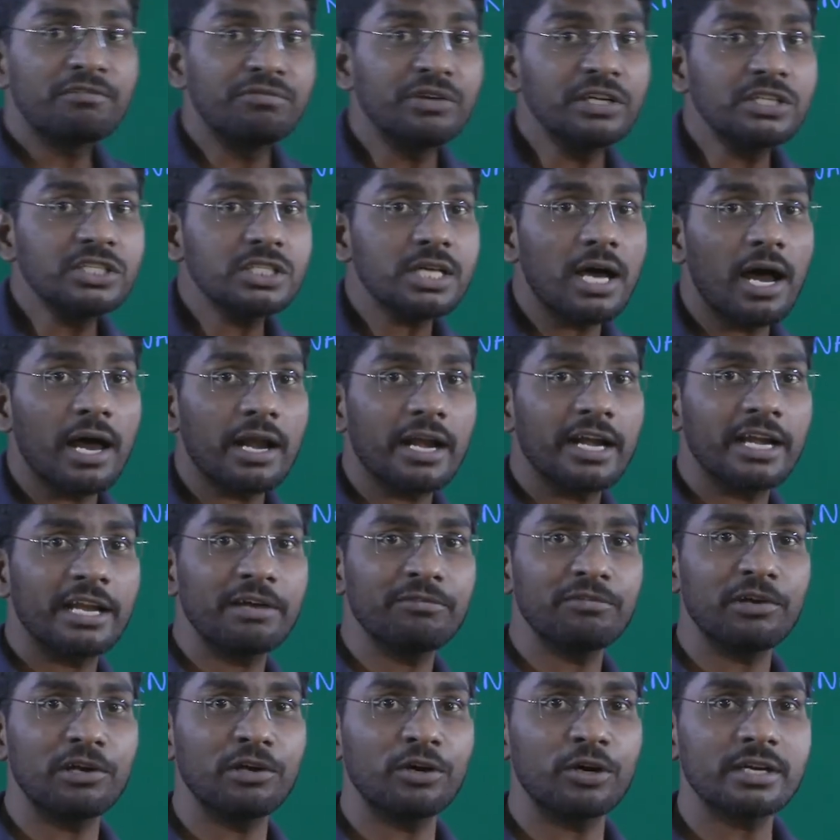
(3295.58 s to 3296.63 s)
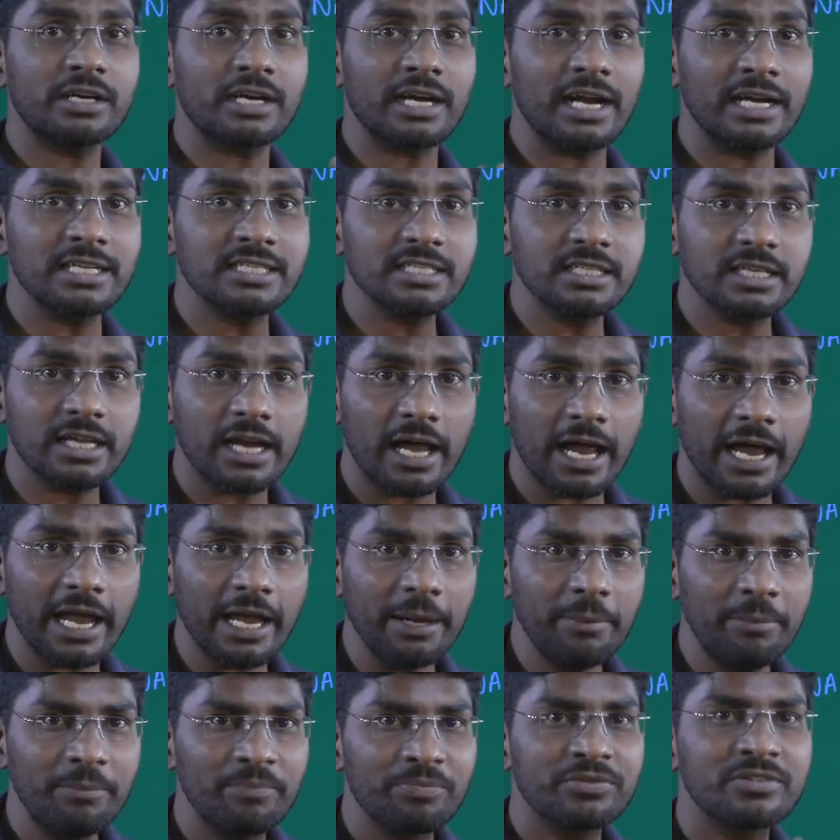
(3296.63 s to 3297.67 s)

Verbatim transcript: which R N A will not transcribe?